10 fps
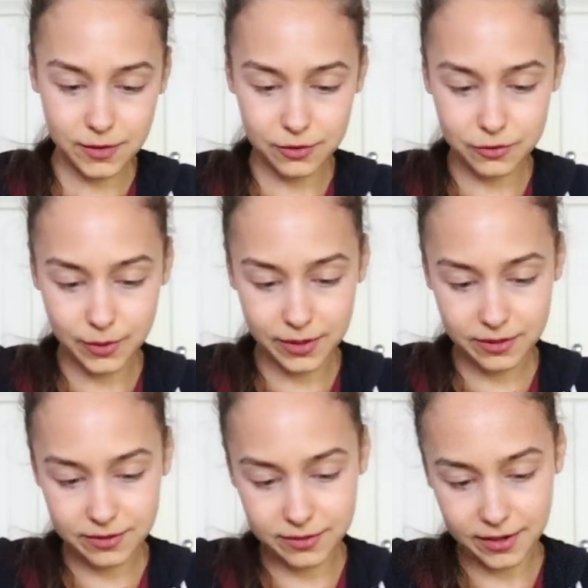do I need
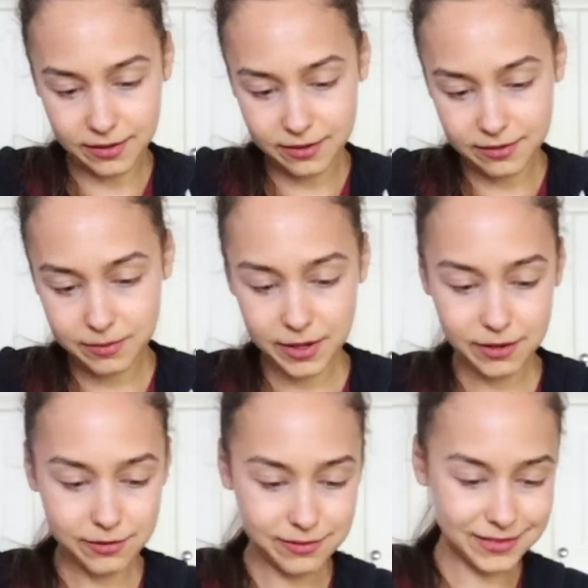to tighten it somehow?
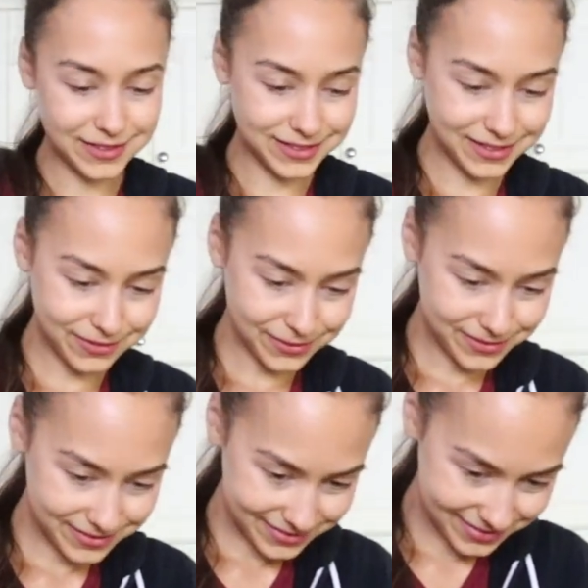Like,
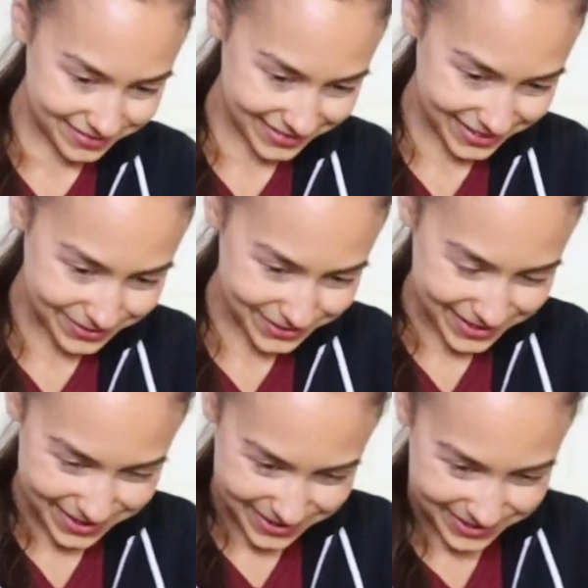I don't
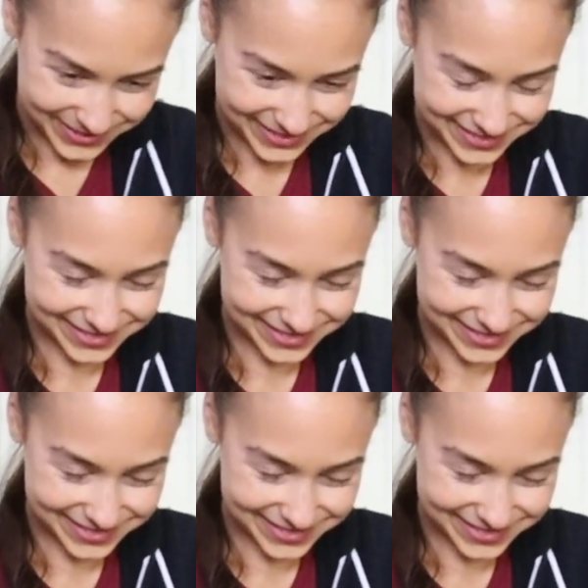know.